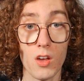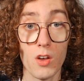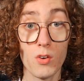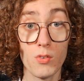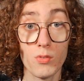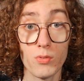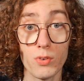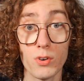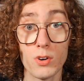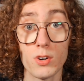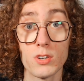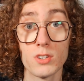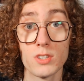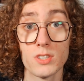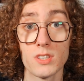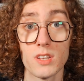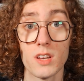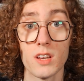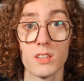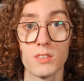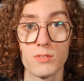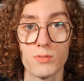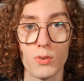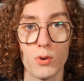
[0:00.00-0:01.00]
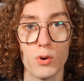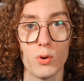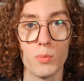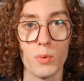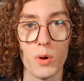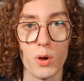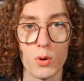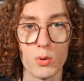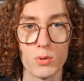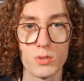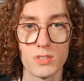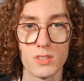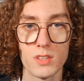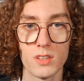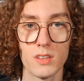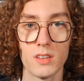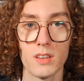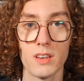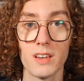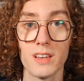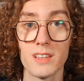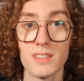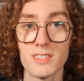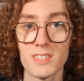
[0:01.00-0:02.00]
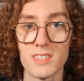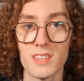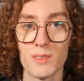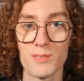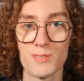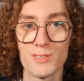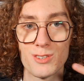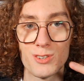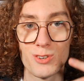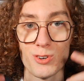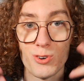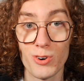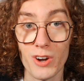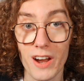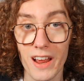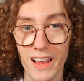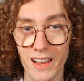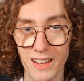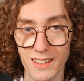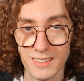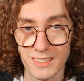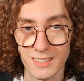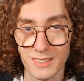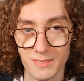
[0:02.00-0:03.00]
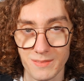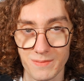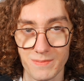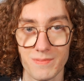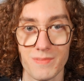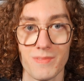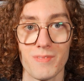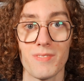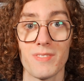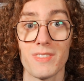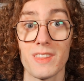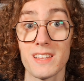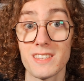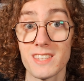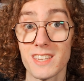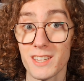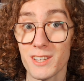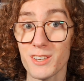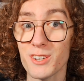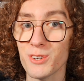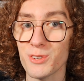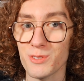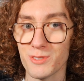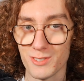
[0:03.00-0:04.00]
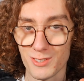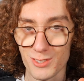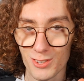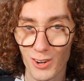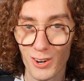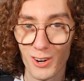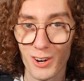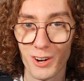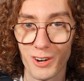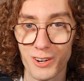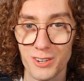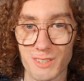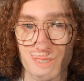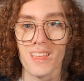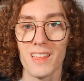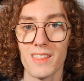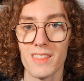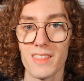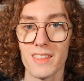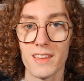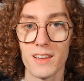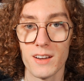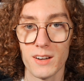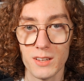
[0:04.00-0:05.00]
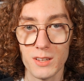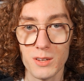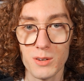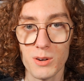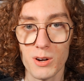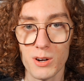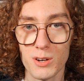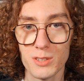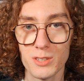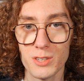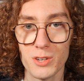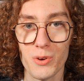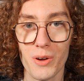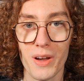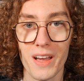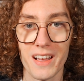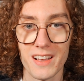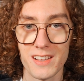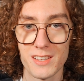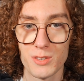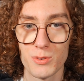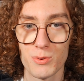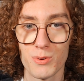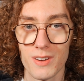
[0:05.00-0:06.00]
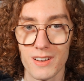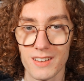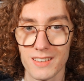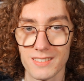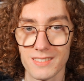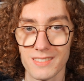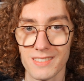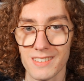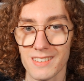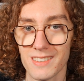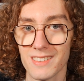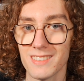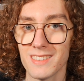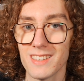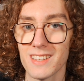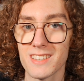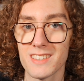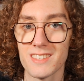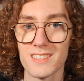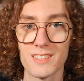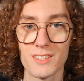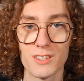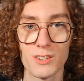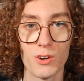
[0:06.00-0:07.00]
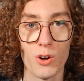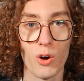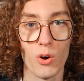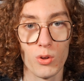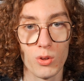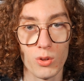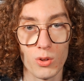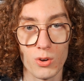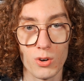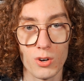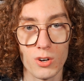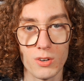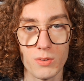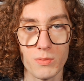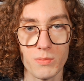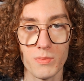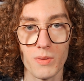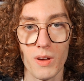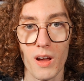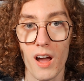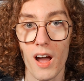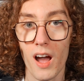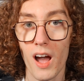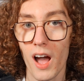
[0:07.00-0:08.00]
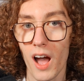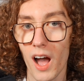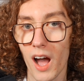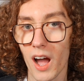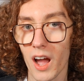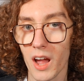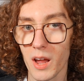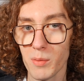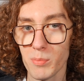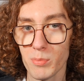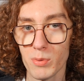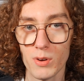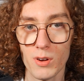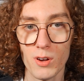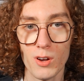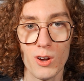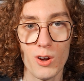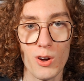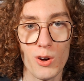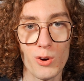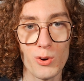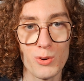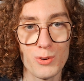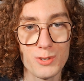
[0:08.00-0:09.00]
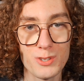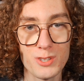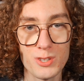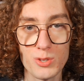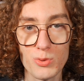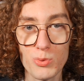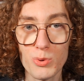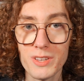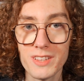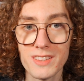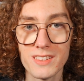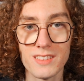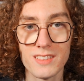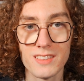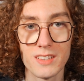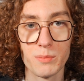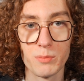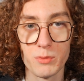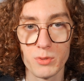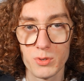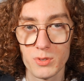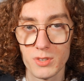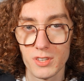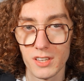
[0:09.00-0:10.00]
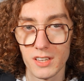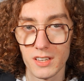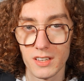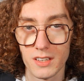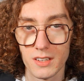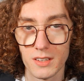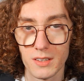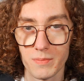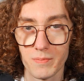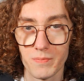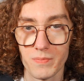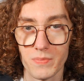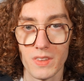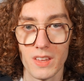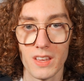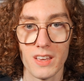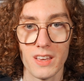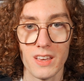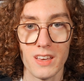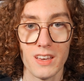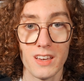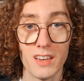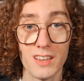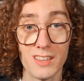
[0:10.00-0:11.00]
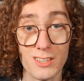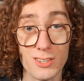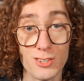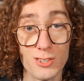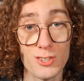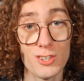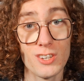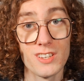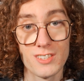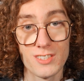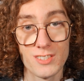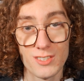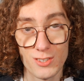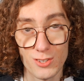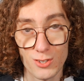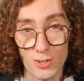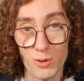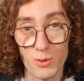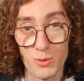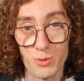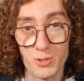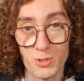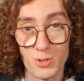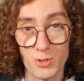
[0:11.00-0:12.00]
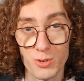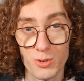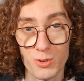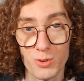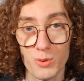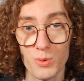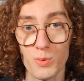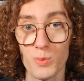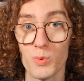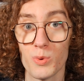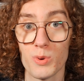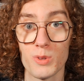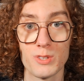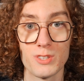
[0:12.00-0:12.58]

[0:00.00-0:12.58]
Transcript: First and foremost, it sounds correct. That's a good start. The OLLO Audio X1 doesn't color, hype or sweeten the music. It just shows you what's